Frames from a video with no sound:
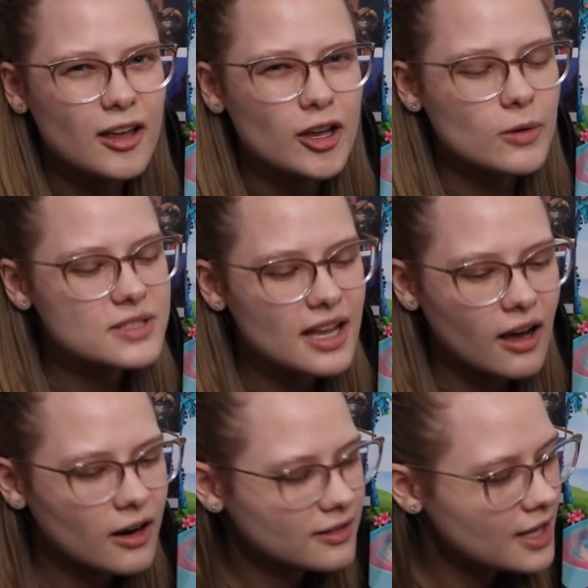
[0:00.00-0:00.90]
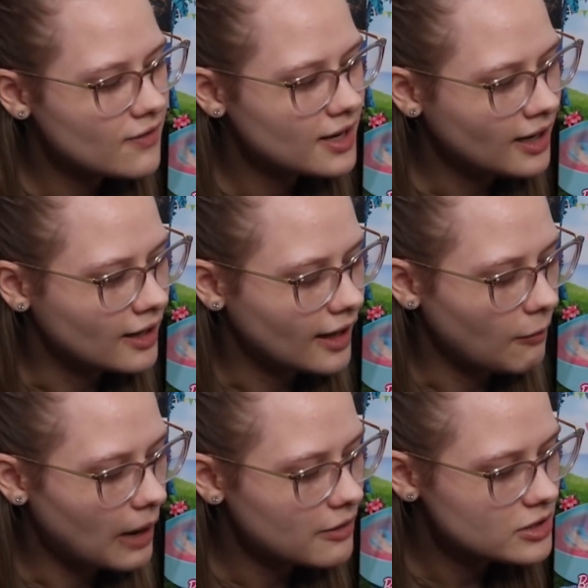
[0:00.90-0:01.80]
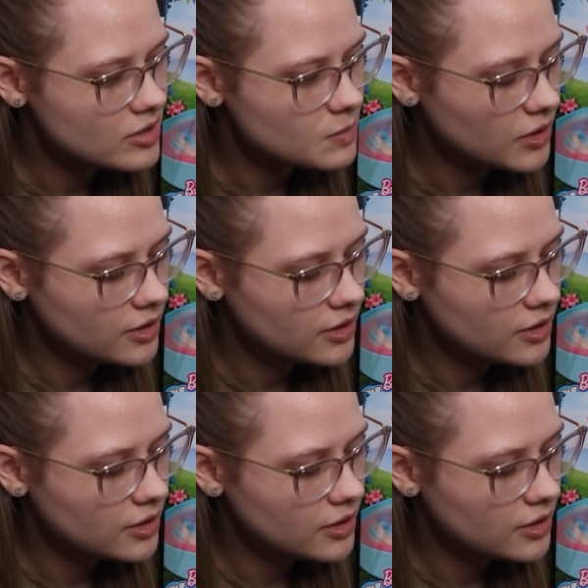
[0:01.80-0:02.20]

who is, like, hardly even in it. Like, why wouldn't you just put